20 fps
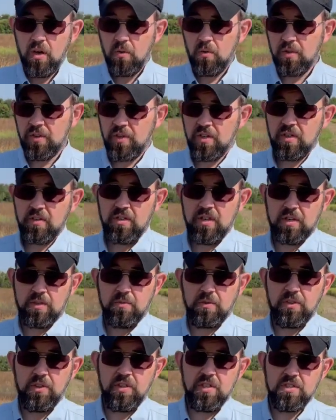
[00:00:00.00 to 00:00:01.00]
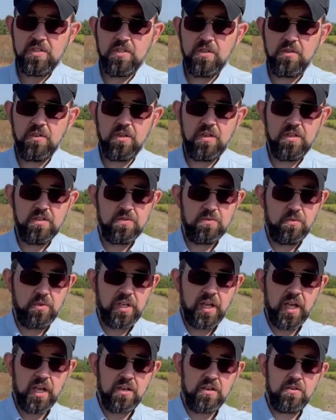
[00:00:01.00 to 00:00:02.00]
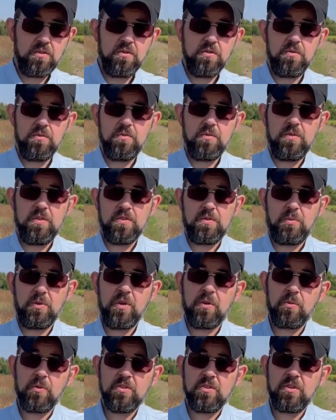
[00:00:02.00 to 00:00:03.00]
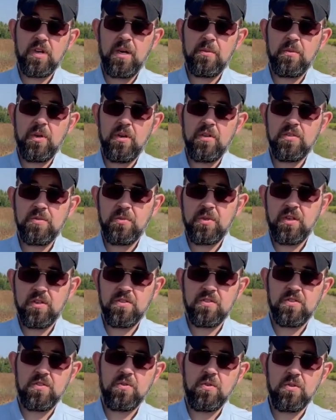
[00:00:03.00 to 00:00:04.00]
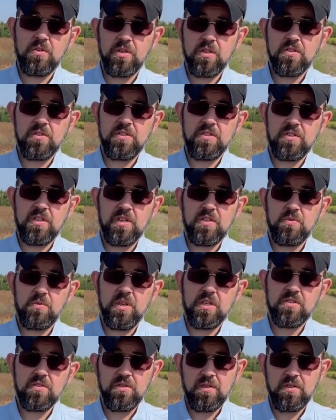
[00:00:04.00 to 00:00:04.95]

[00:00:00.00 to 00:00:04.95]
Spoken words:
One thing like with this unit is we can't do the spring prescribed burns because the soil usually stays wet,